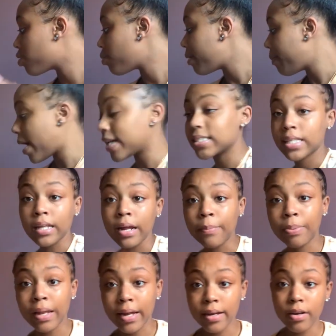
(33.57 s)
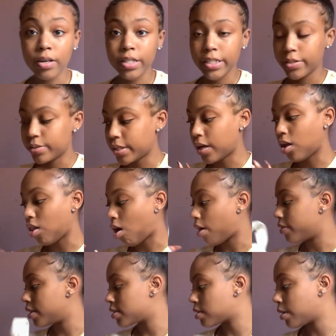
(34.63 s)
three bags that I plan on using a lot
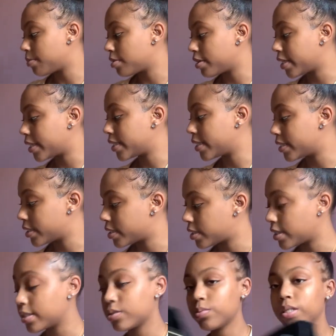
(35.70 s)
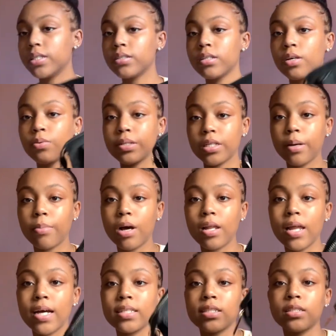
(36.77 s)
this summer is this one, which I bought
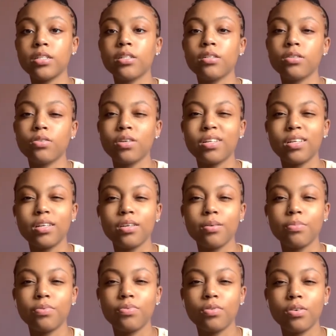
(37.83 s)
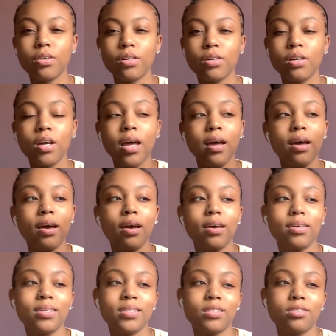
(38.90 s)
last year or the year before.
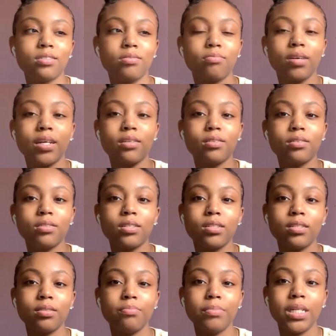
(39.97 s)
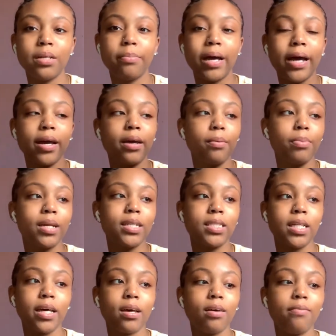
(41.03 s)
It's just a regular little mini bag, but it's
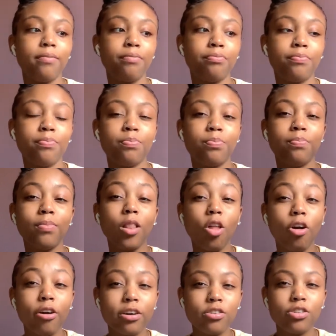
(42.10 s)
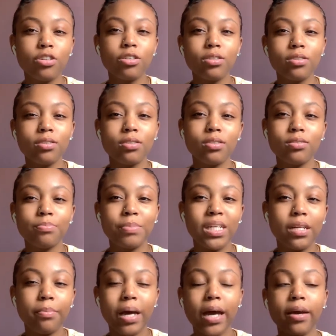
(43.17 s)
like a larger
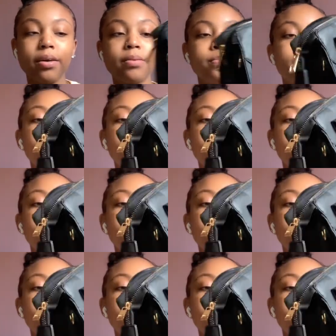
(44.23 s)
mini bag.